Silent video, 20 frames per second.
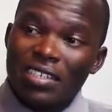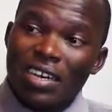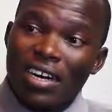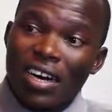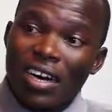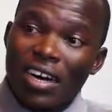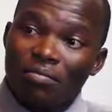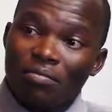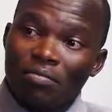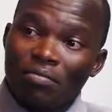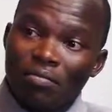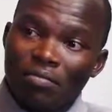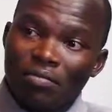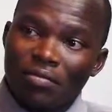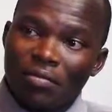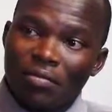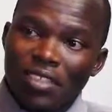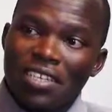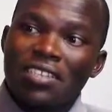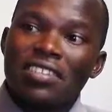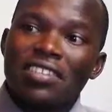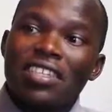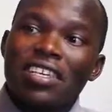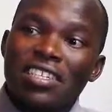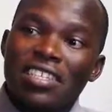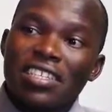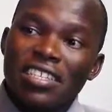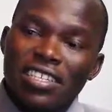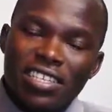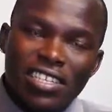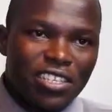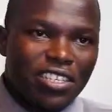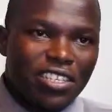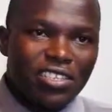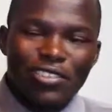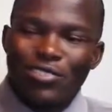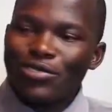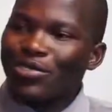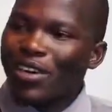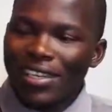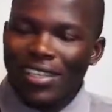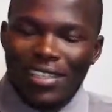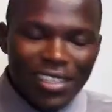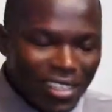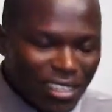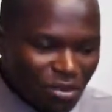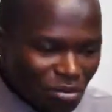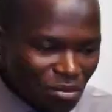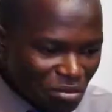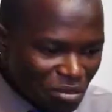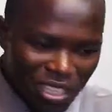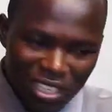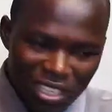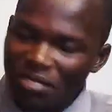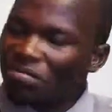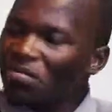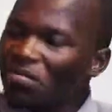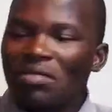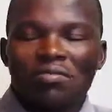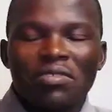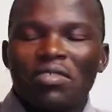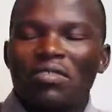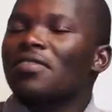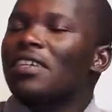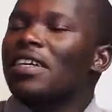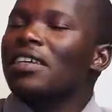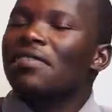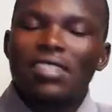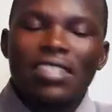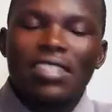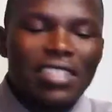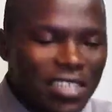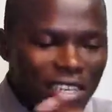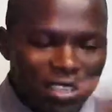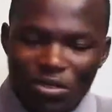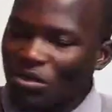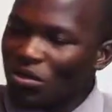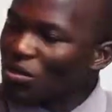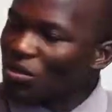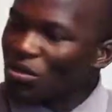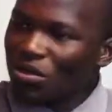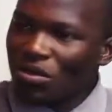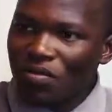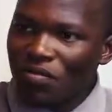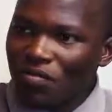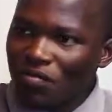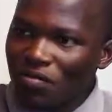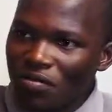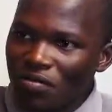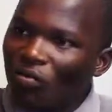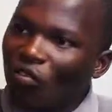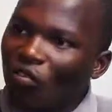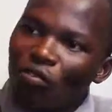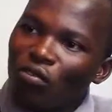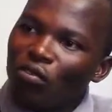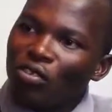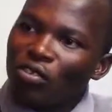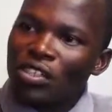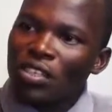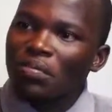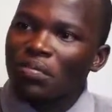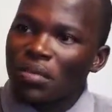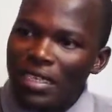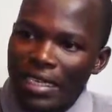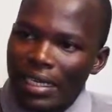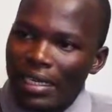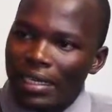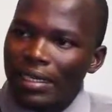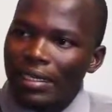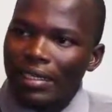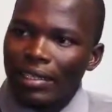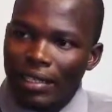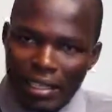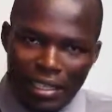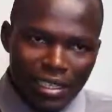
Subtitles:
They really, are taking more than maybe 5 liters or so of water per day.